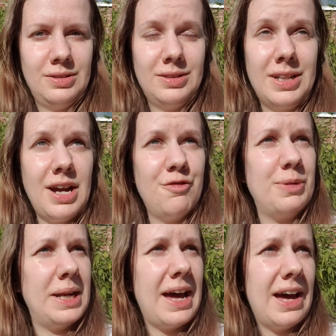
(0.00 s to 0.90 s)
that I've
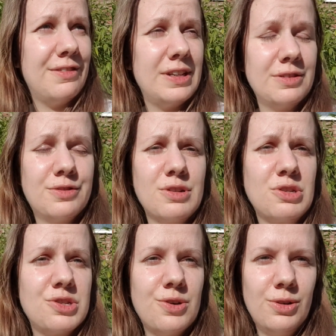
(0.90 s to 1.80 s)
been having for
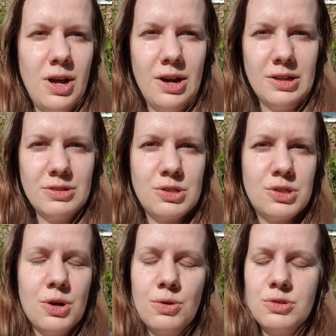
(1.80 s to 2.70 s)
so long,
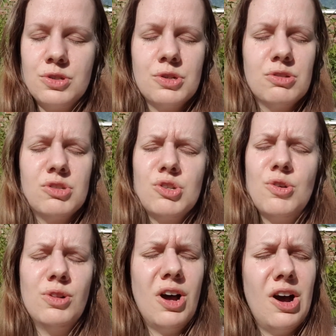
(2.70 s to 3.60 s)
so
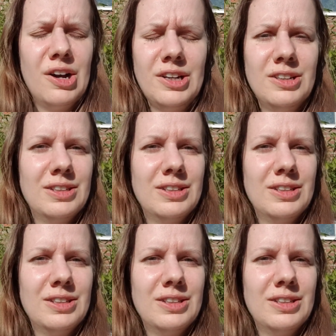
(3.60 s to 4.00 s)
long.